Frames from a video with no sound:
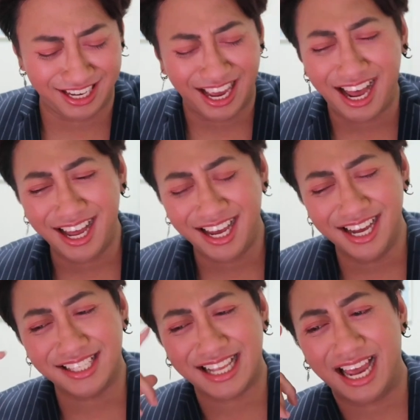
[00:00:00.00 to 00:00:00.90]

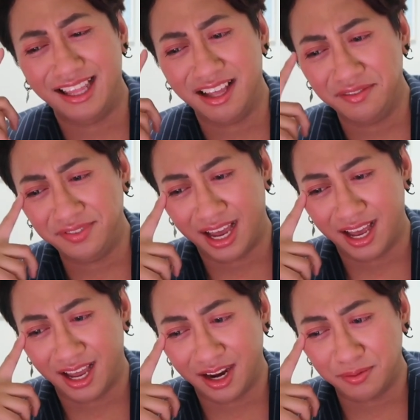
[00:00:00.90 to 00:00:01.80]
Yes, I love
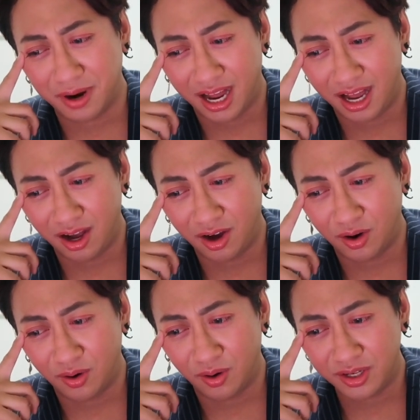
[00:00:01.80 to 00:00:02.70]
that. Wow.